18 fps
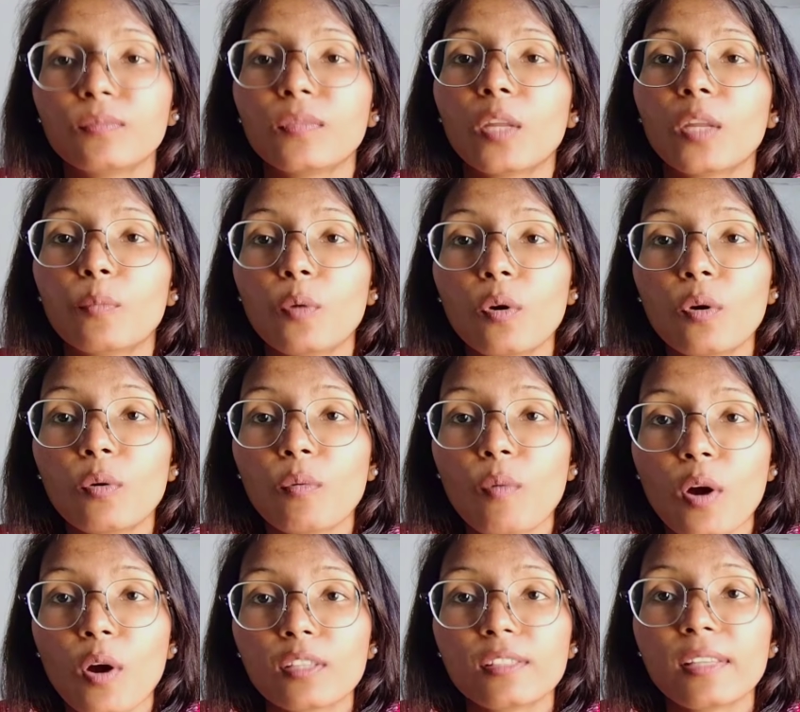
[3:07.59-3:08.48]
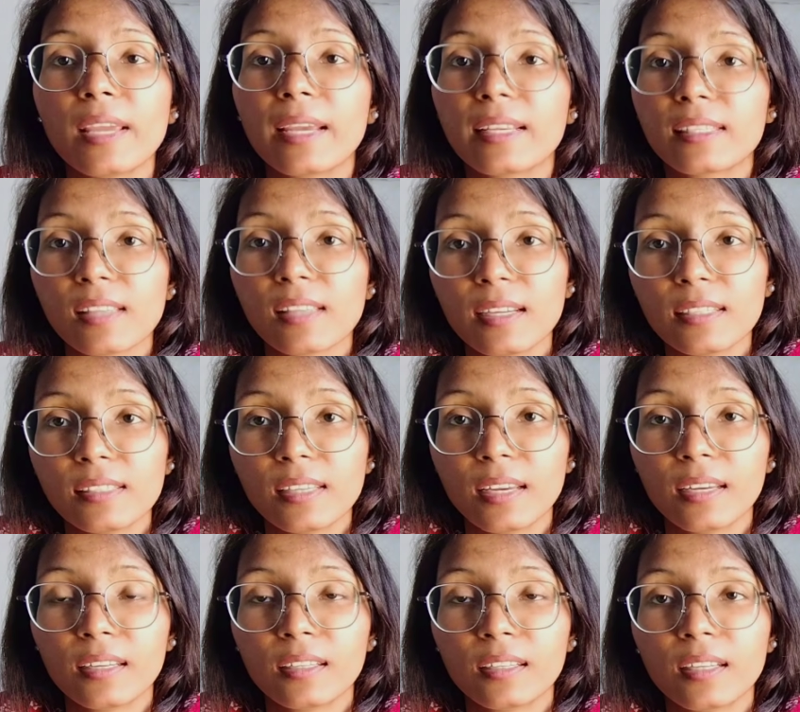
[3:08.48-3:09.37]
The book was
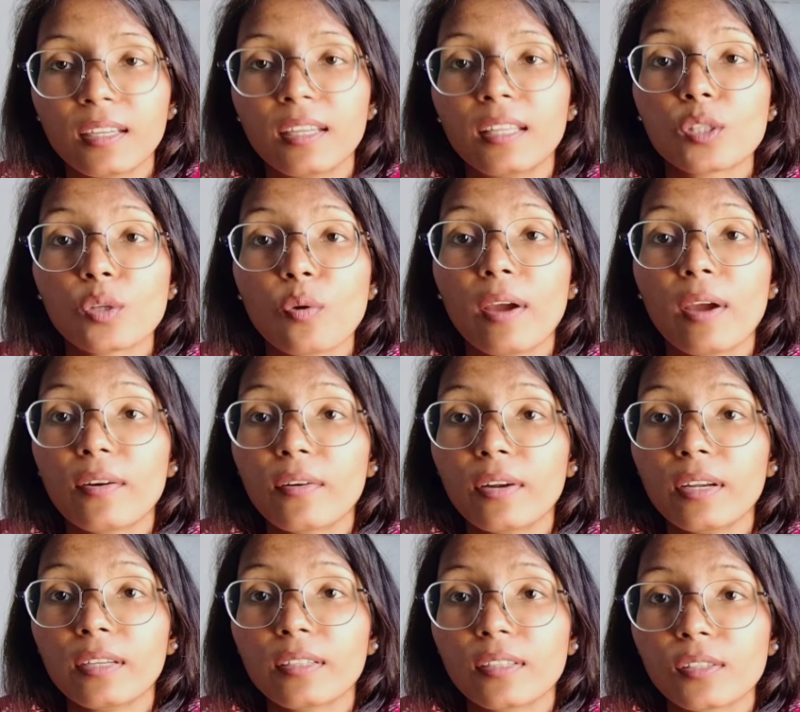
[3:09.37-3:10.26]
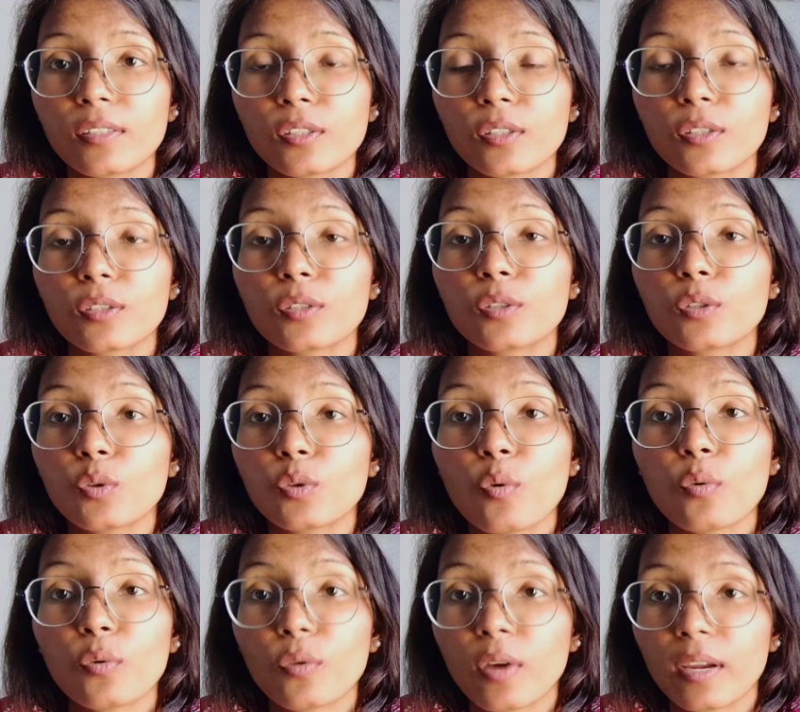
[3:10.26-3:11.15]
exciting, so I read it
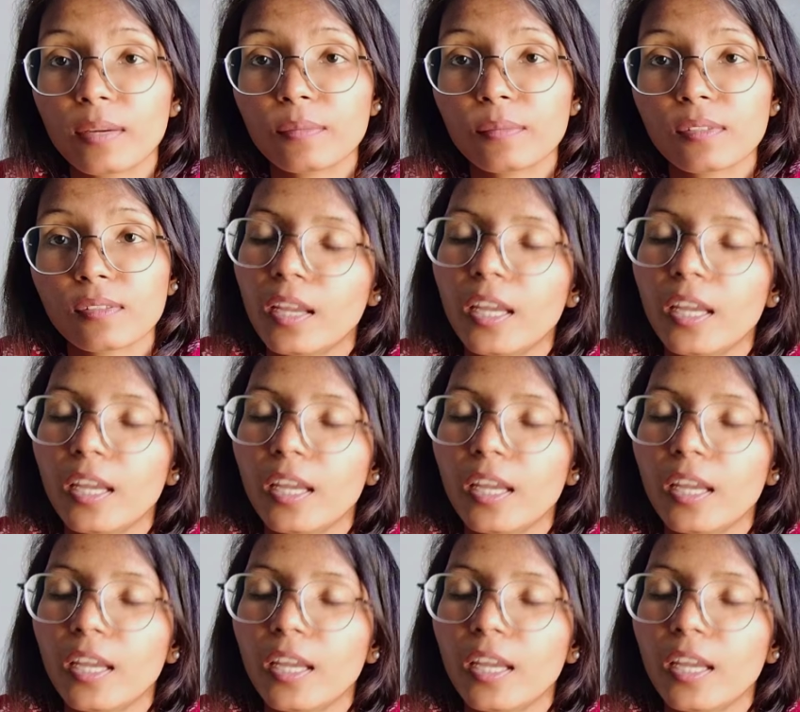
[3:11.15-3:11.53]
2 times.